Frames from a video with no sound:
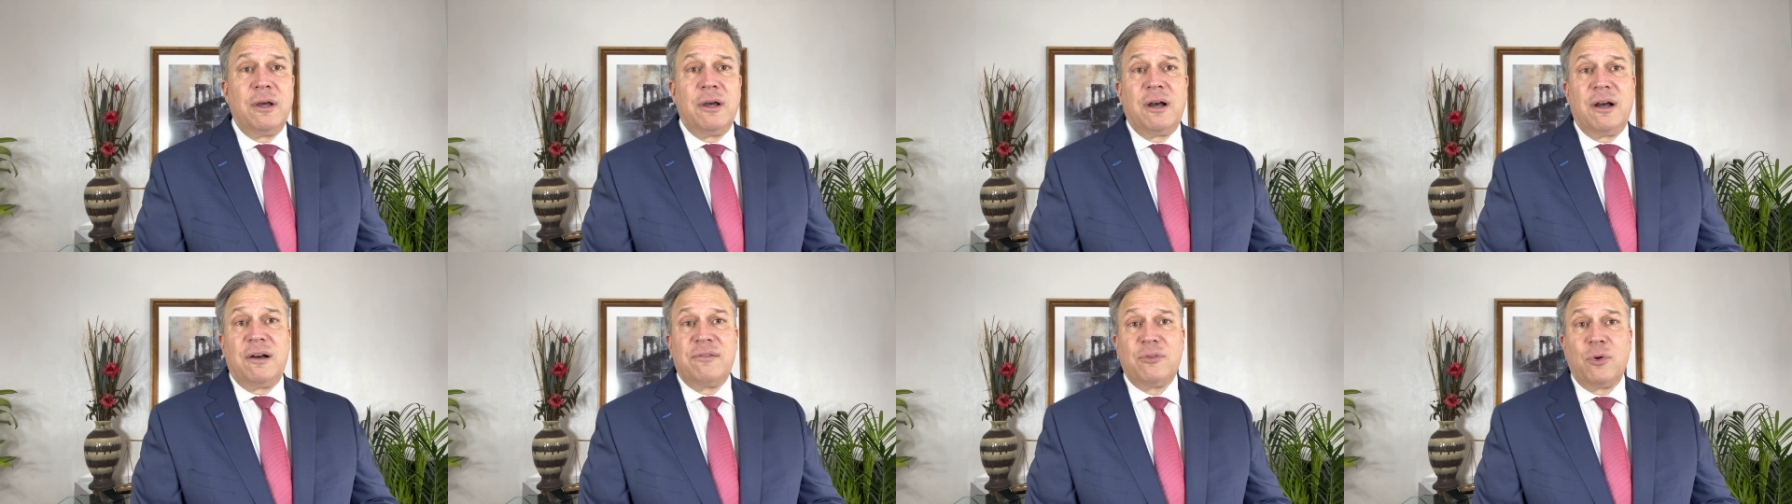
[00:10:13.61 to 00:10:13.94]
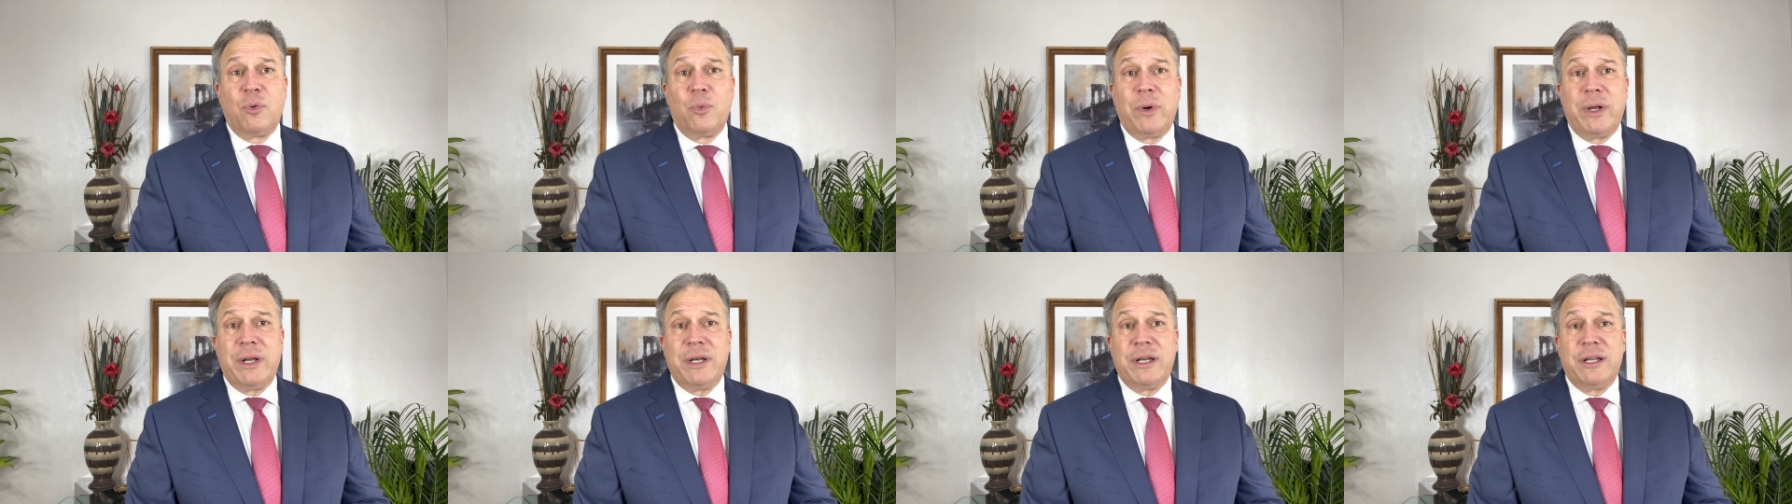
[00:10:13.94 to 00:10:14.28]
of a
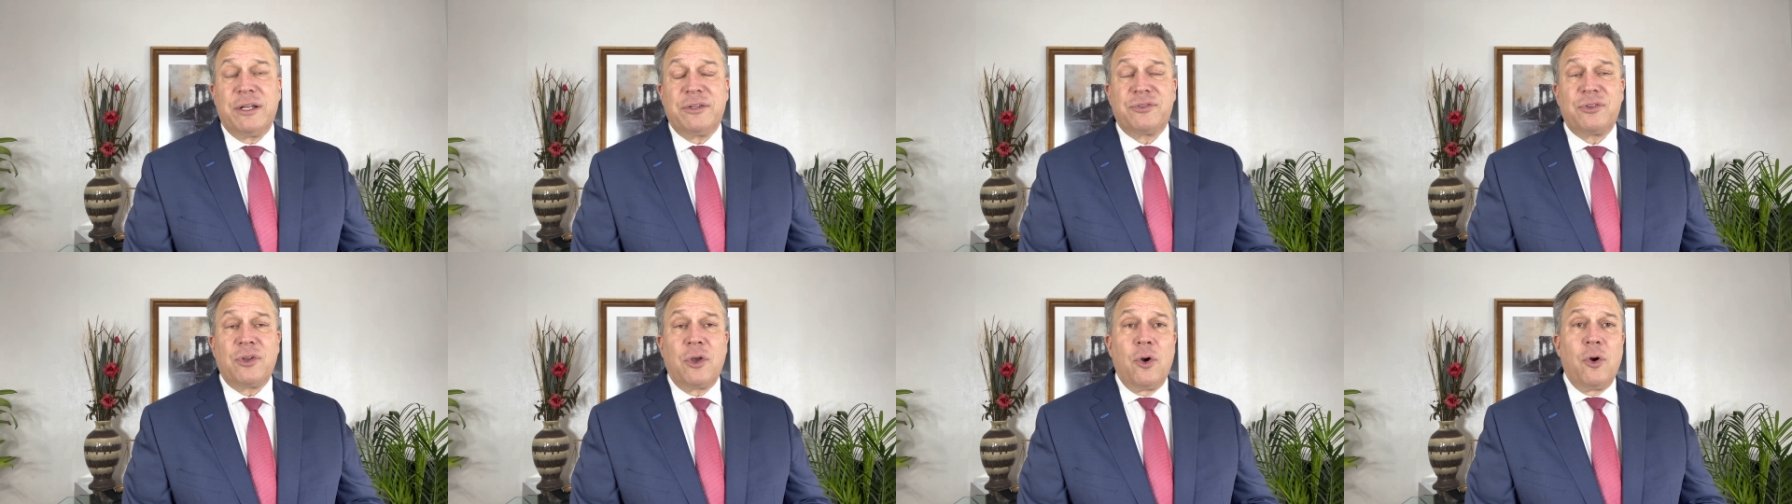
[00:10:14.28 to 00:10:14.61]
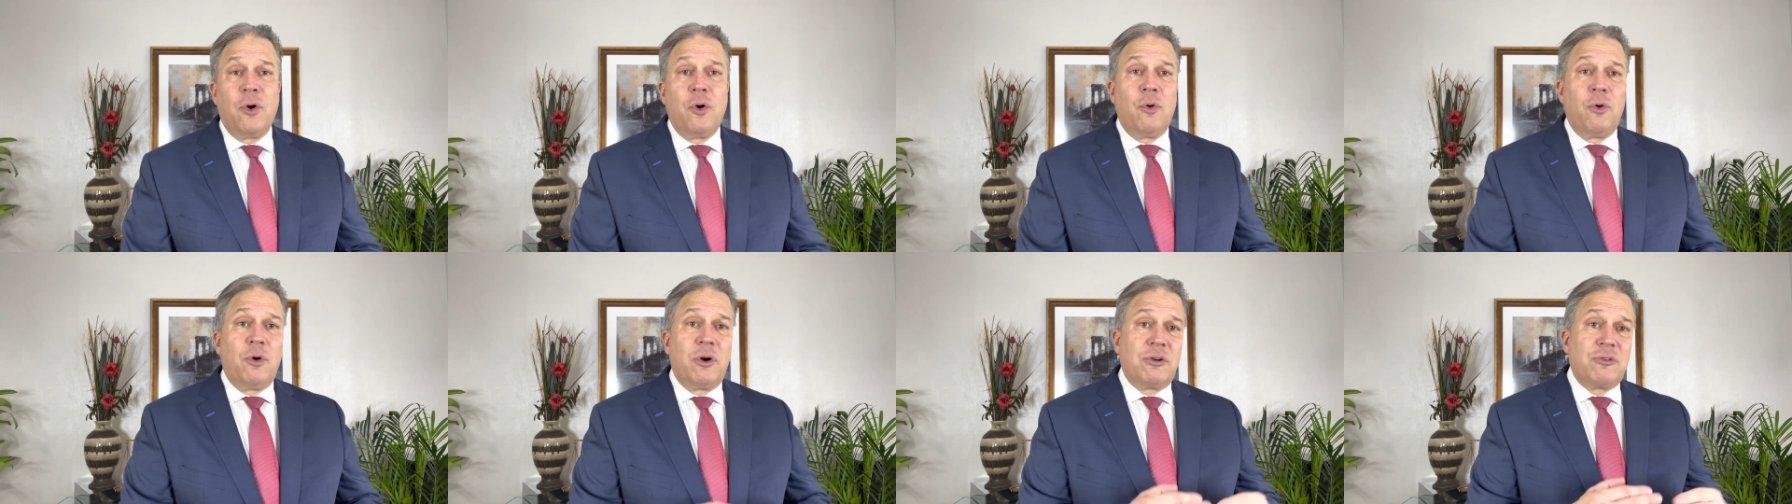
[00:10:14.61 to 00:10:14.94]
witness
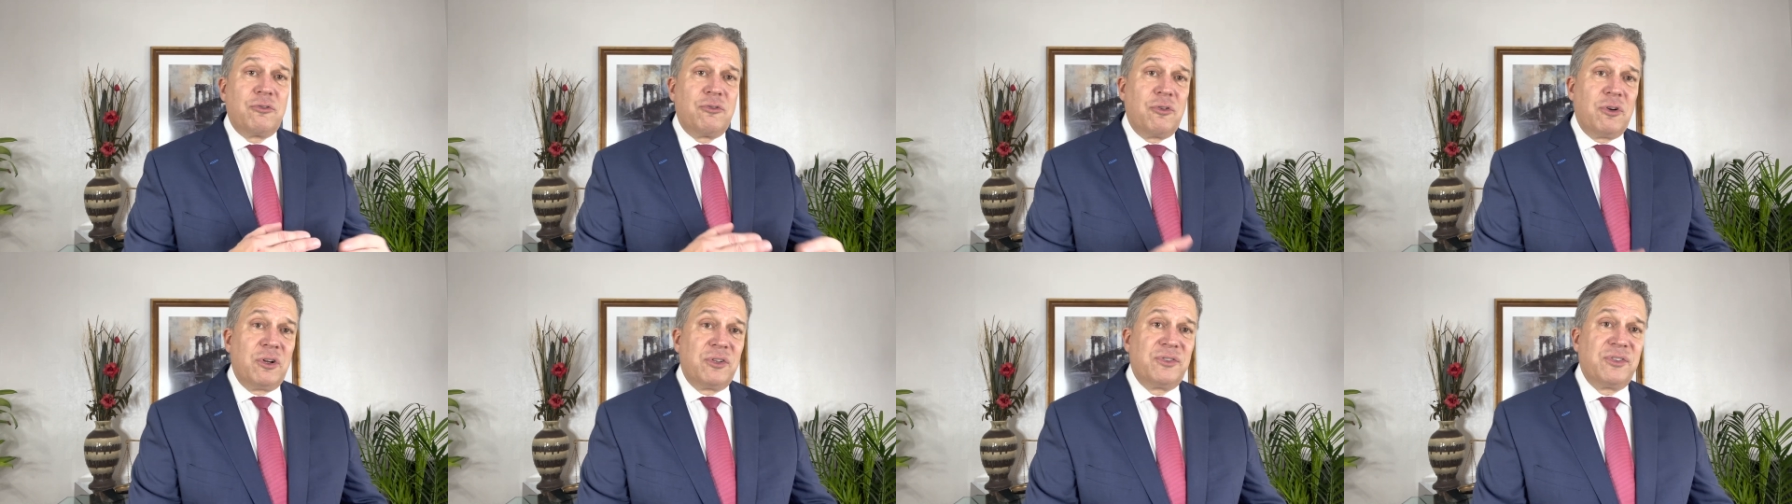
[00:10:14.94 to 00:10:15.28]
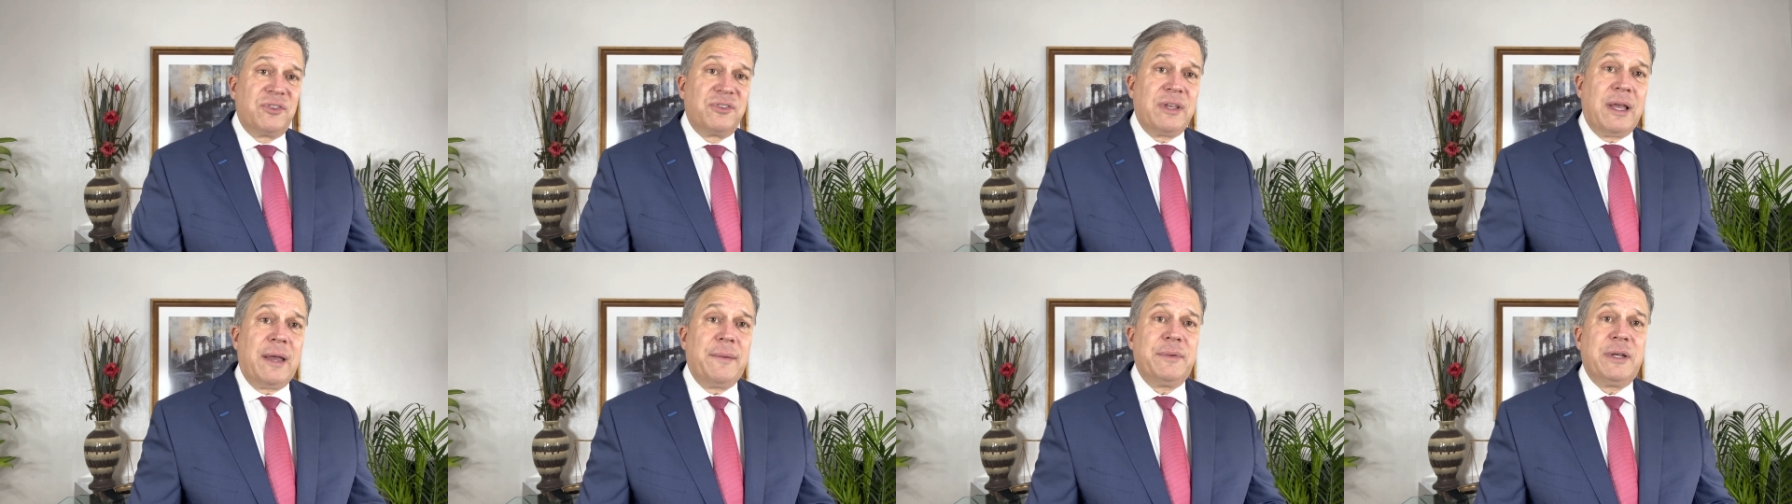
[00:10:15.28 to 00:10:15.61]
or
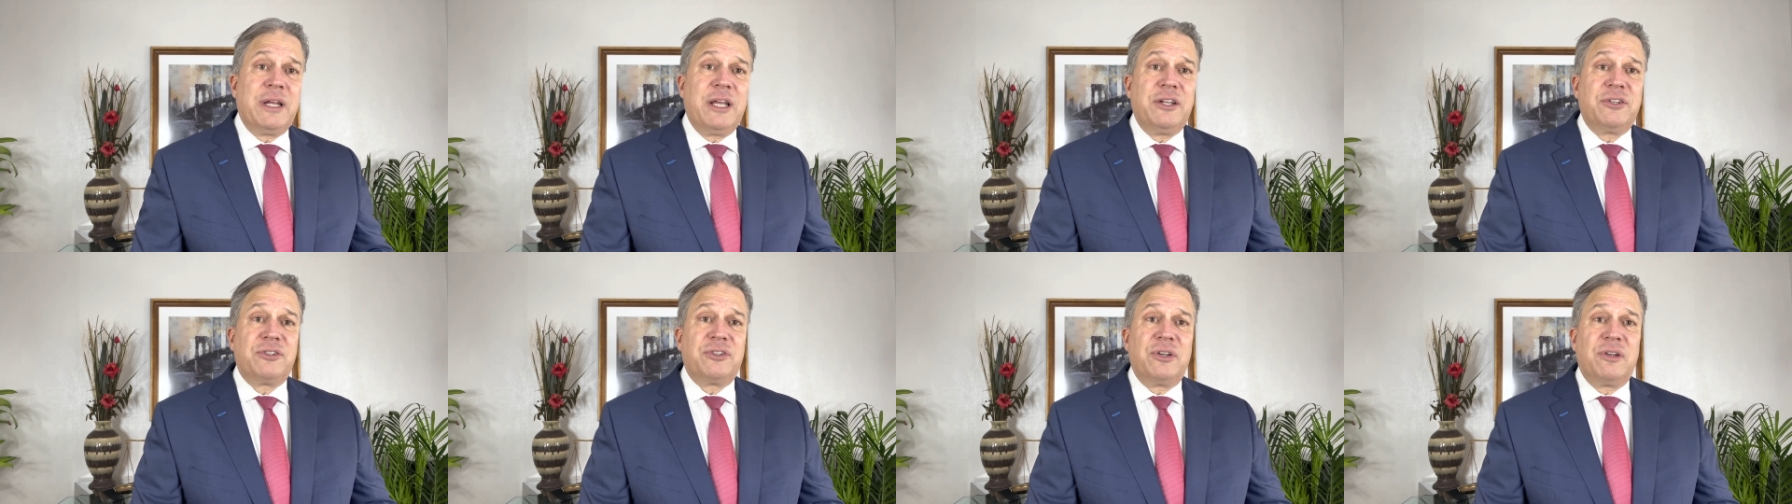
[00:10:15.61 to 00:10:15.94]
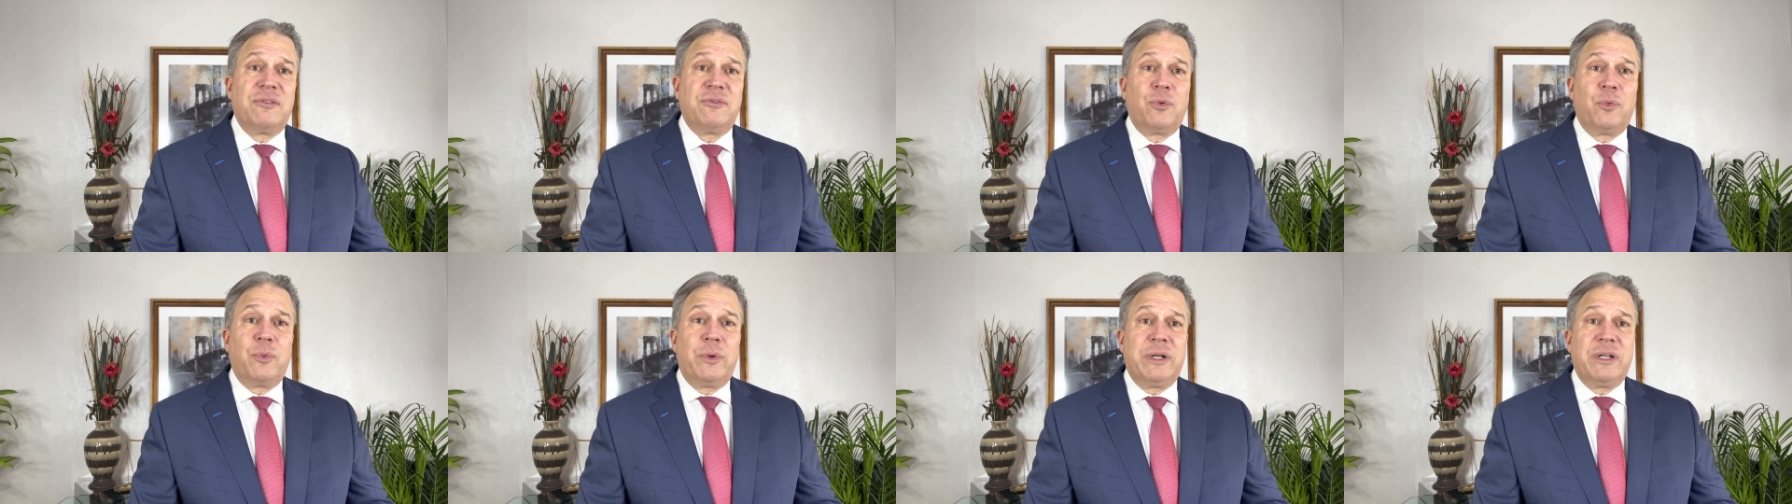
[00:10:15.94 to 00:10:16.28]
cross-examination
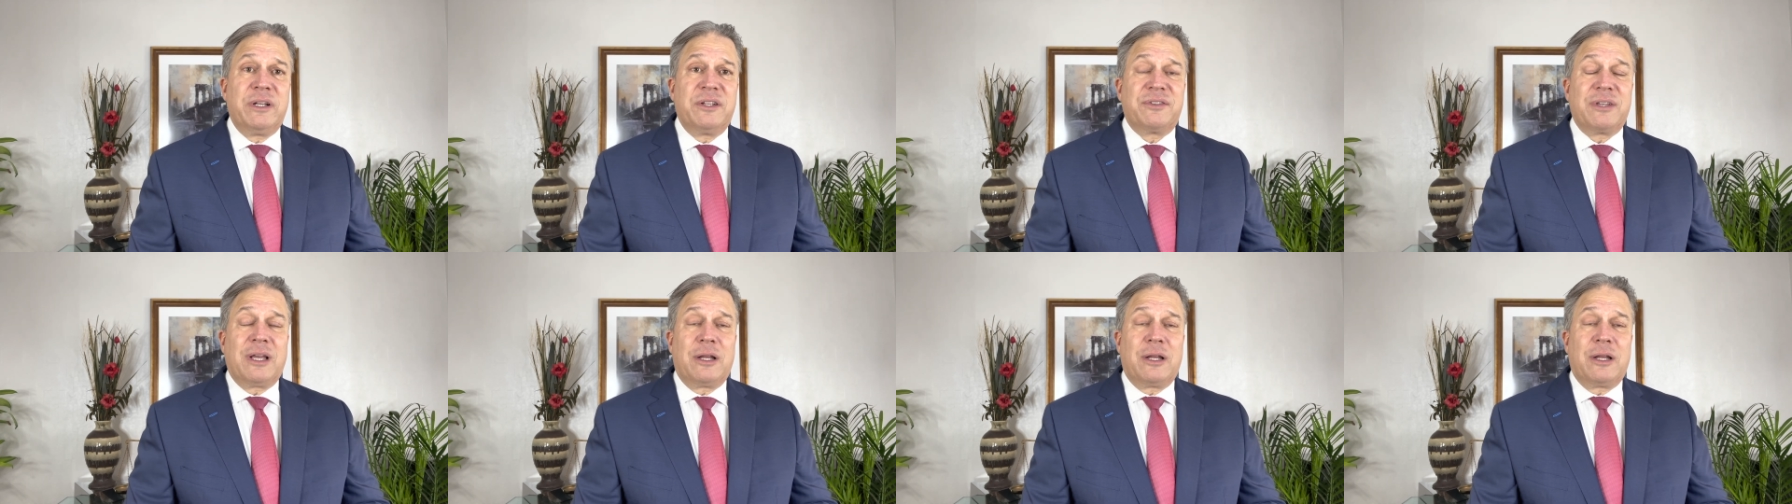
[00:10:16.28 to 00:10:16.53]
of a witness,